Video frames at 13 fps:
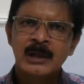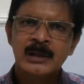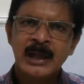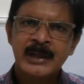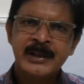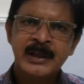
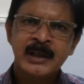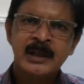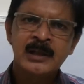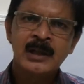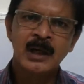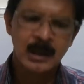
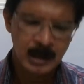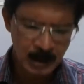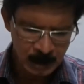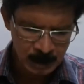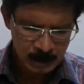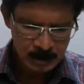letting
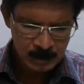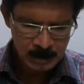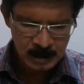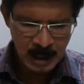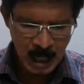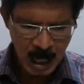a
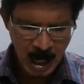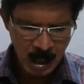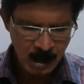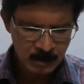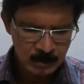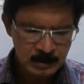
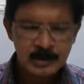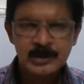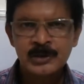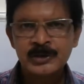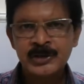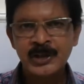cow,
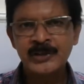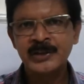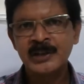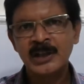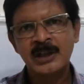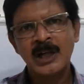
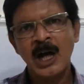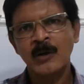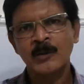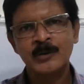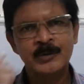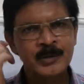chasing a
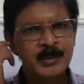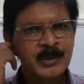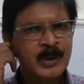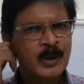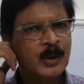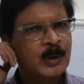cow out of the
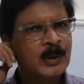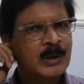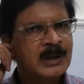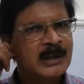meadow?